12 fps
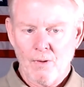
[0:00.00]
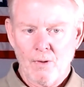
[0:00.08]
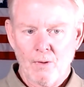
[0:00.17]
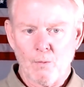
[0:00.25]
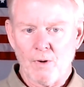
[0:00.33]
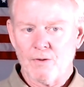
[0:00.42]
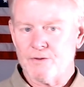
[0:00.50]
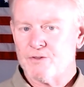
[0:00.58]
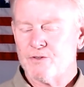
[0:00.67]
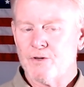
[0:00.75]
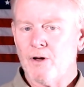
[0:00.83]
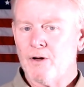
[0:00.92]
Well, it's
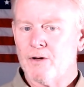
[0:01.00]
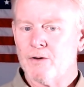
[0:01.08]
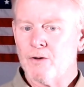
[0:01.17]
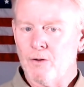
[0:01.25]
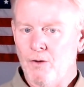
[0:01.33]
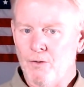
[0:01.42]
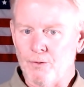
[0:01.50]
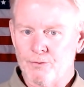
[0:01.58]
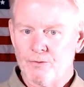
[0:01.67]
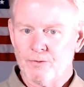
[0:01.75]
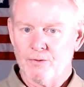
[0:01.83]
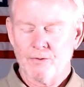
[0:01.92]
stuck
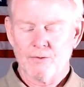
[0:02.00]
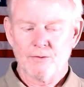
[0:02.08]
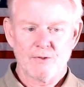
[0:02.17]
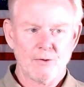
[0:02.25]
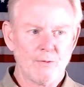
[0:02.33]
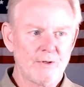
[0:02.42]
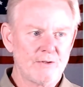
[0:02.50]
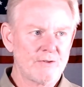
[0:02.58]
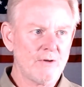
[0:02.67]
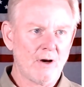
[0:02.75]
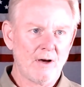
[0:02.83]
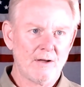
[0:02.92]
closed, so it's
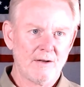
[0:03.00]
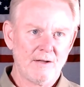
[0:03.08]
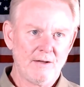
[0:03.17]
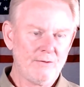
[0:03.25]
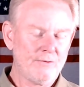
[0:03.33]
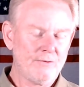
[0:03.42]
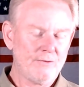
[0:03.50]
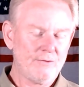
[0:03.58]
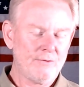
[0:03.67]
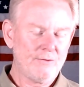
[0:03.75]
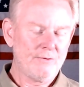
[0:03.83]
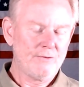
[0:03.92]
not introducing
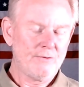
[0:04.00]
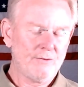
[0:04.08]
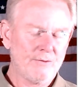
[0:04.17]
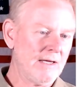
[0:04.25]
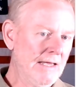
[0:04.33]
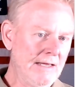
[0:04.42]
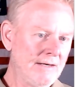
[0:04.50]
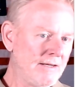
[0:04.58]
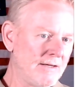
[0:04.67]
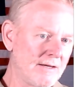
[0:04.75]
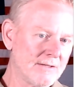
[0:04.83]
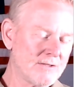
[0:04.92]
any
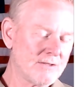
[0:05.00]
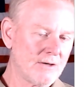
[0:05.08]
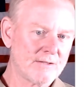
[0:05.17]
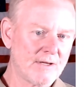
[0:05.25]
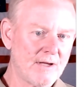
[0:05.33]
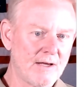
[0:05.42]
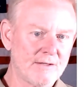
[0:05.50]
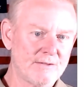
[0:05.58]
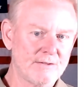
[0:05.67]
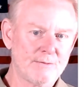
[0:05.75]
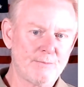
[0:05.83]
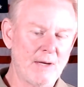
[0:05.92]
exhaust
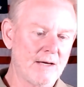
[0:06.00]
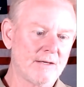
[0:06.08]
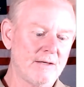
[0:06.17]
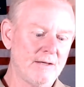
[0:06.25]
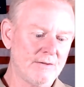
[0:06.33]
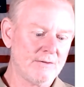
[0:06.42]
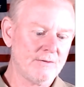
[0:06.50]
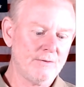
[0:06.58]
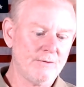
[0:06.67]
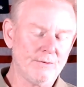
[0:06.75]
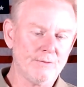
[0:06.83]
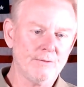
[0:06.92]
gases back
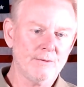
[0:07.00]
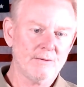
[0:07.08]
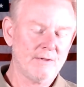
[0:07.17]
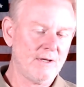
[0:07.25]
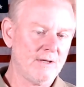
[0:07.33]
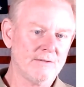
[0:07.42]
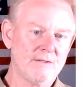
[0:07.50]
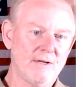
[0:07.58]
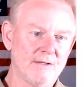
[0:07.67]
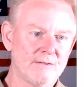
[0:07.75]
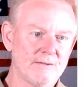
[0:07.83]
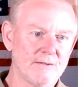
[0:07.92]
into the
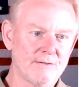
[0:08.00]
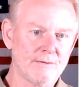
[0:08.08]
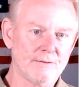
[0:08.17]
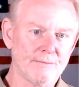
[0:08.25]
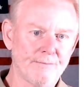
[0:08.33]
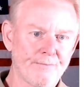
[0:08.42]
intake system.